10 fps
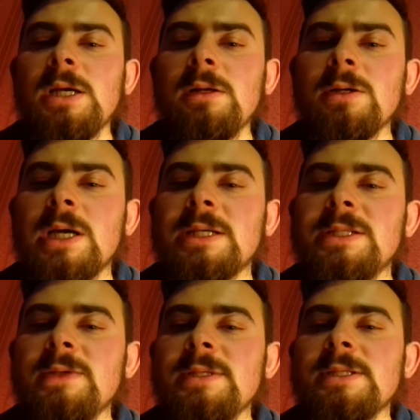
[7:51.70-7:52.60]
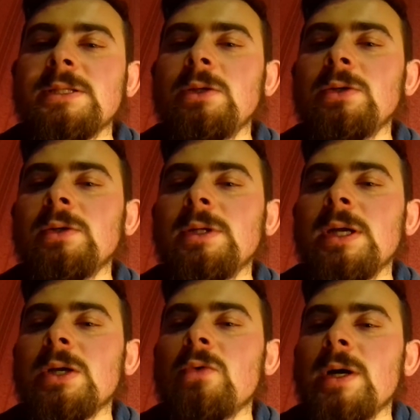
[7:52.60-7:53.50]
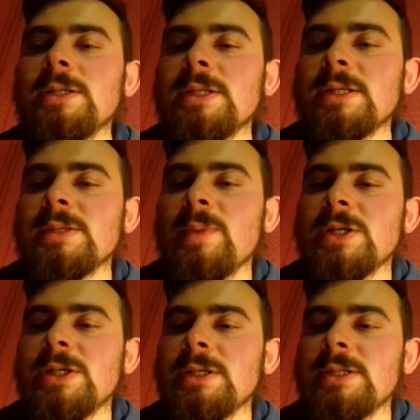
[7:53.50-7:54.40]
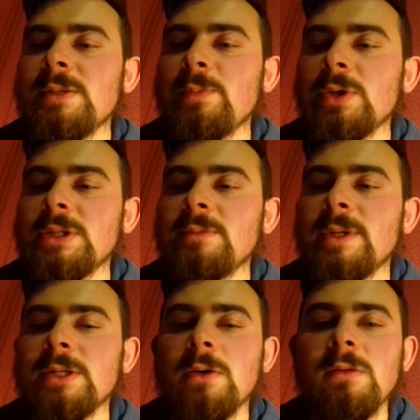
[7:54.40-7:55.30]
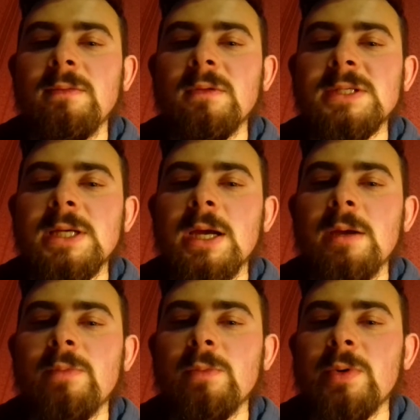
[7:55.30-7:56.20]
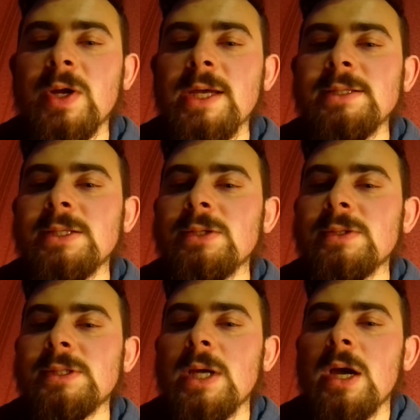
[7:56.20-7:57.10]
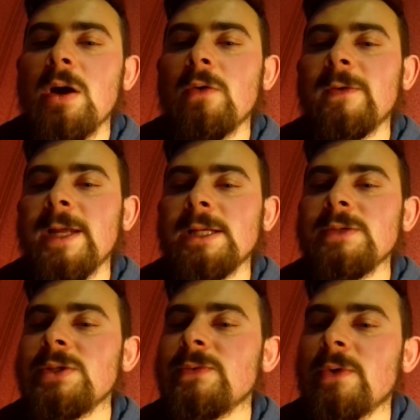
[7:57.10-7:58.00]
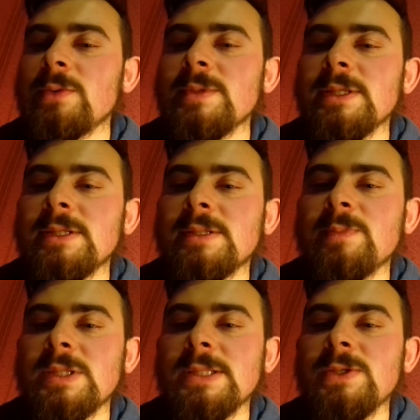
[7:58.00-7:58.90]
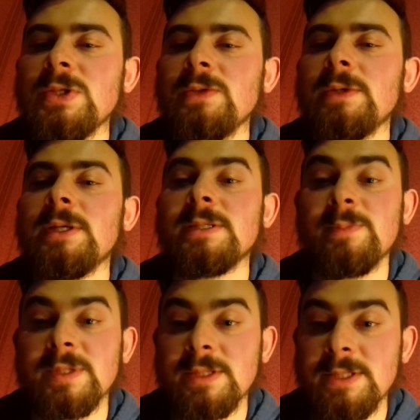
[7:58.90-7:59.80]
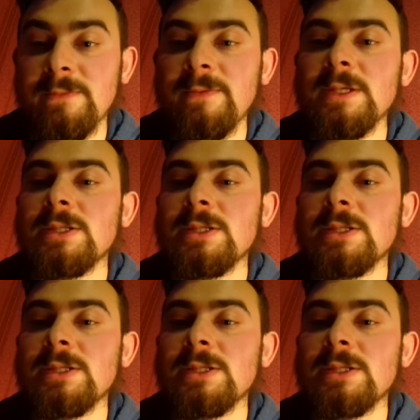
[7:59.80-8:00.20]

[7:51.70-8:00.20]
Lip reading: Dialogue activities not only acquired expression is supported, but also the appropriate use of language forms in specific